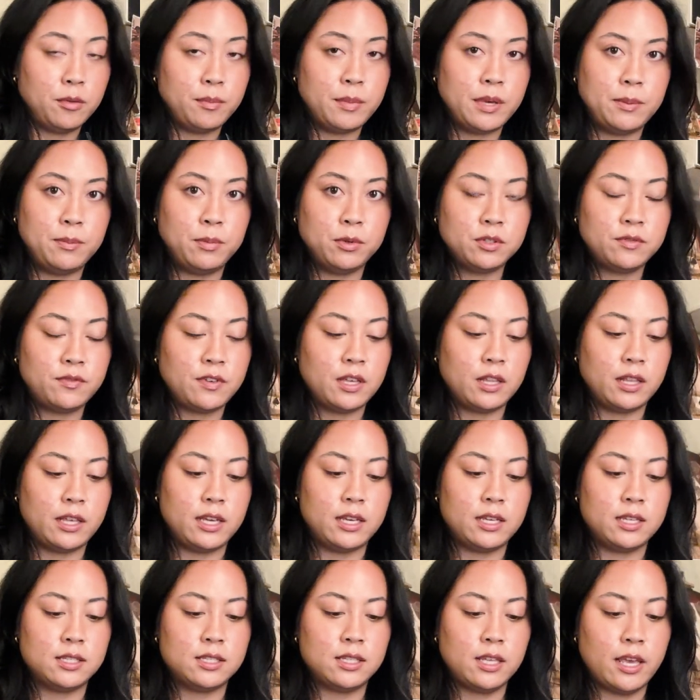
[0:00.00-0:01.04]
people's
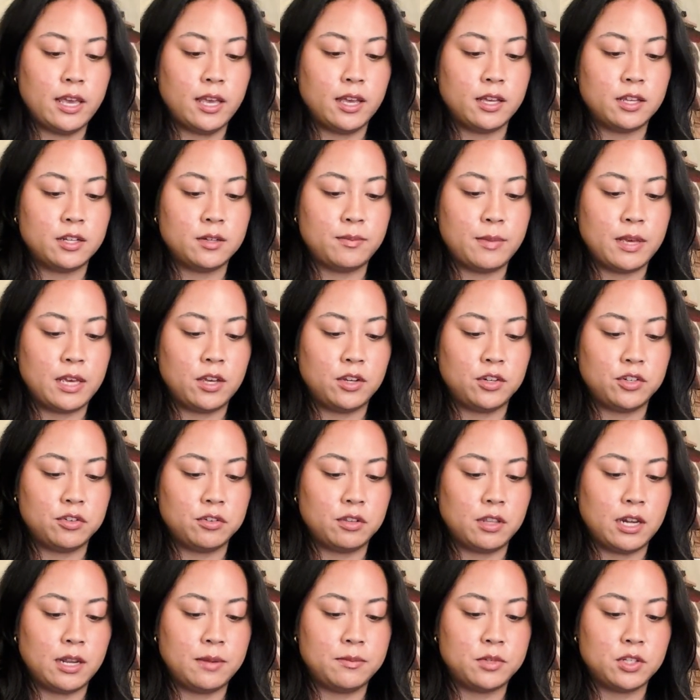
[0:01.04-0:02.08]
feelings and making sure
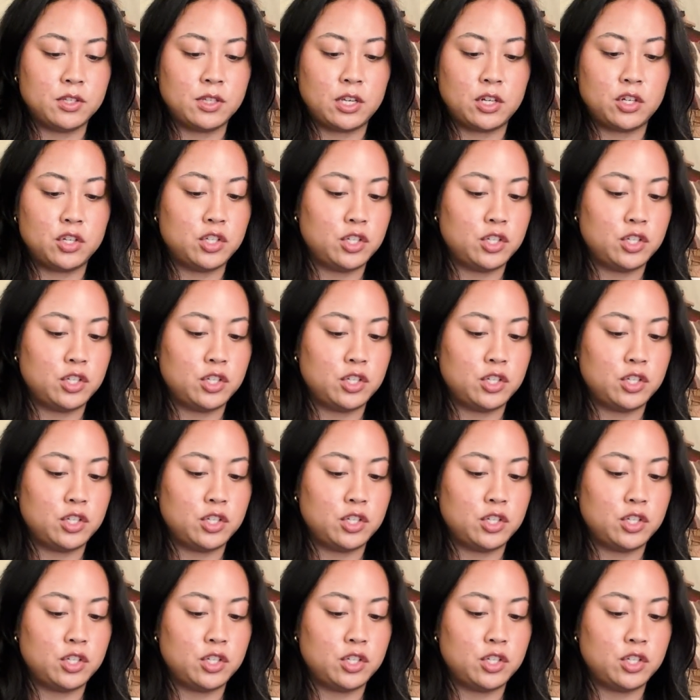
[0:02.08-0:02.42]
that I'm just like